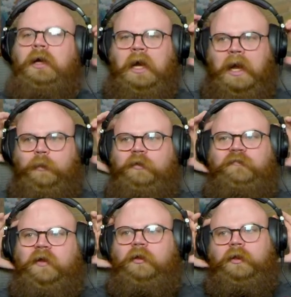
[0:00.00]
How we
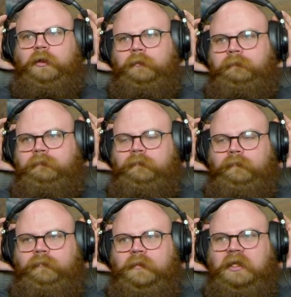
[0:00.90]
feeling?
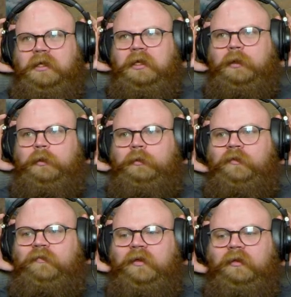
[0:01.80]
How are we
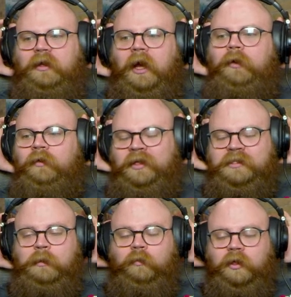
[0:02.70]
feeling? I realize
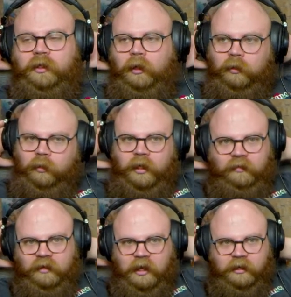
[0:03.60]
I'm really hungry. I
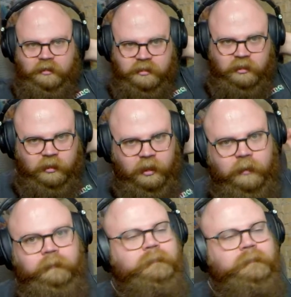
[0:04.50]
haven't had dinner yet.